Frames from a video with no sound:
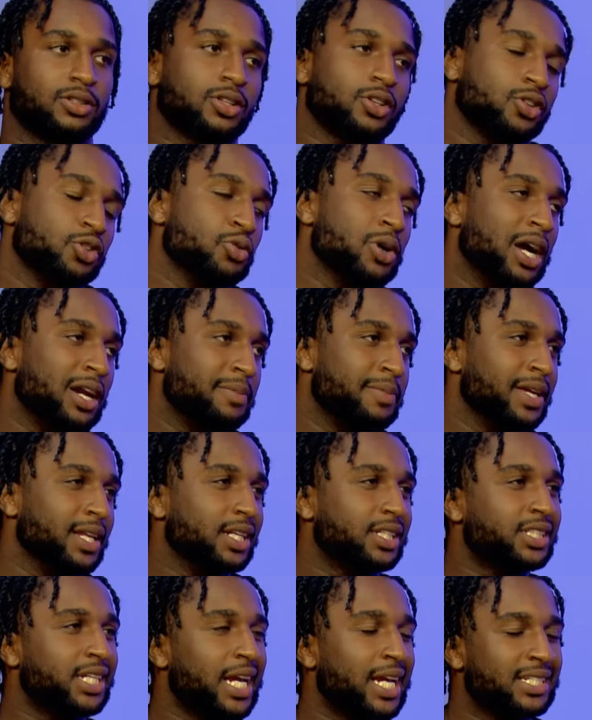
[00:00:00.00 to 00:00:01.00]
You got to be the
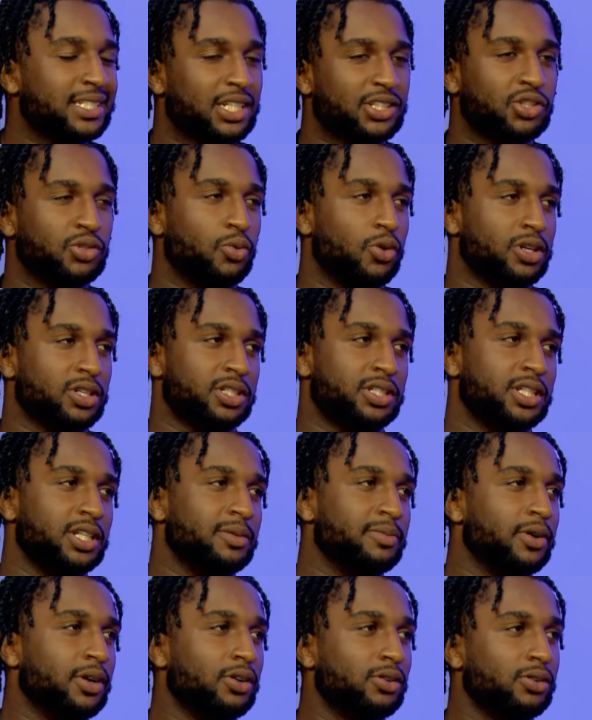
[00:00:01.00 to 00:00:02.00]
change that you want to see, bro.